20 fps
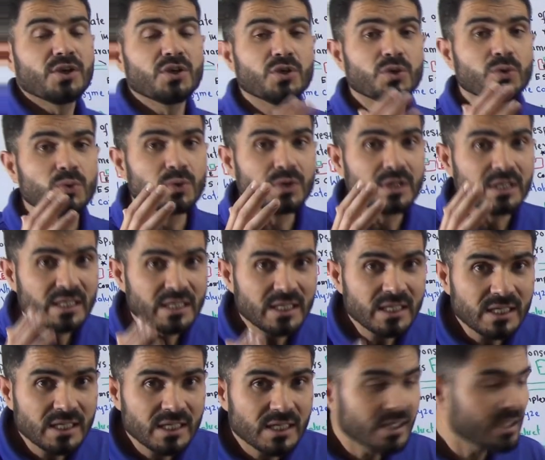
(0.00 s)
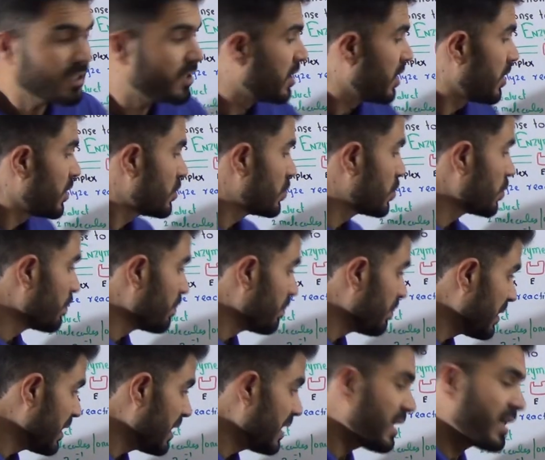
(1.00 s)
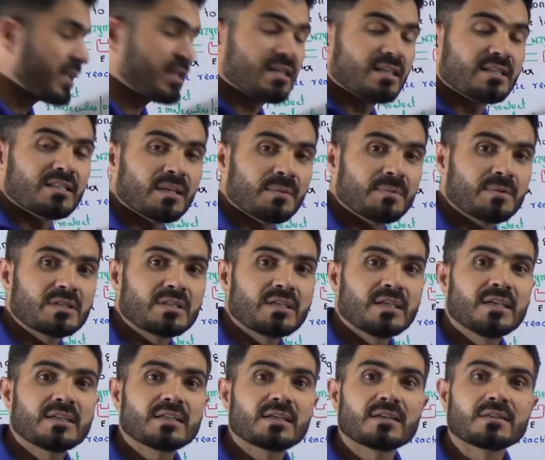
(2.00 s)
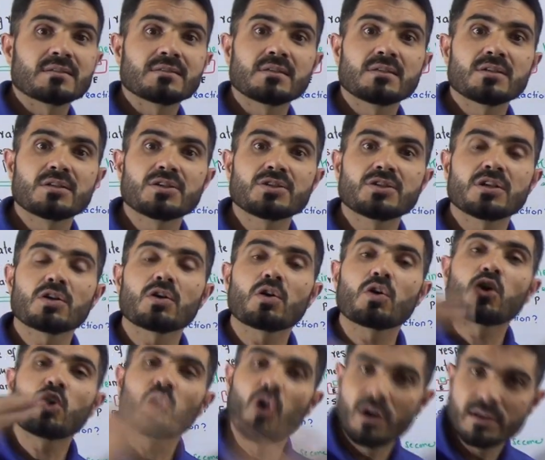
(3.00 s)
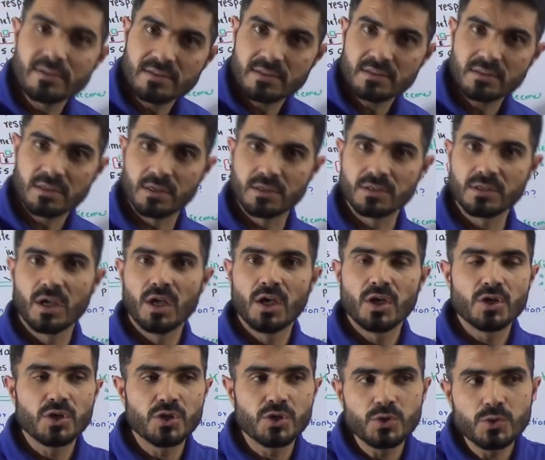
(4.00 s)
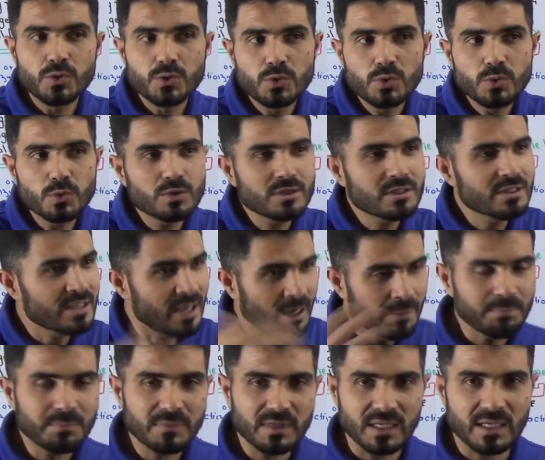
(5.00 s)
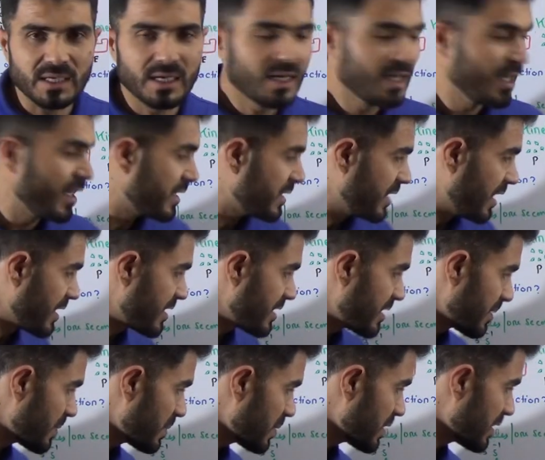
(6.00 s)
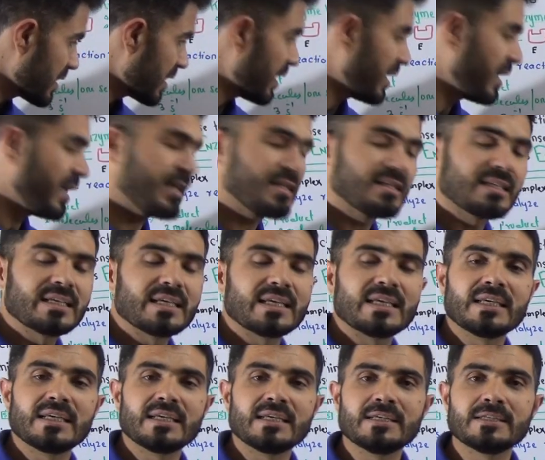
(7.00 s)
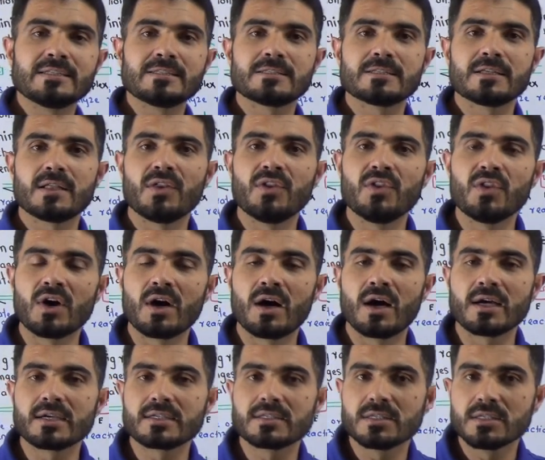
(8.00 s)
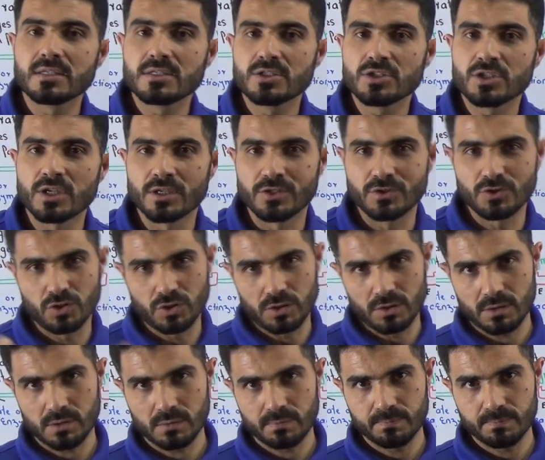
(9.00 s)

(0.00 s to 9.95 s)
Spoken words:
you need to make the substrate concentration constant. You do something that substrate is not changing.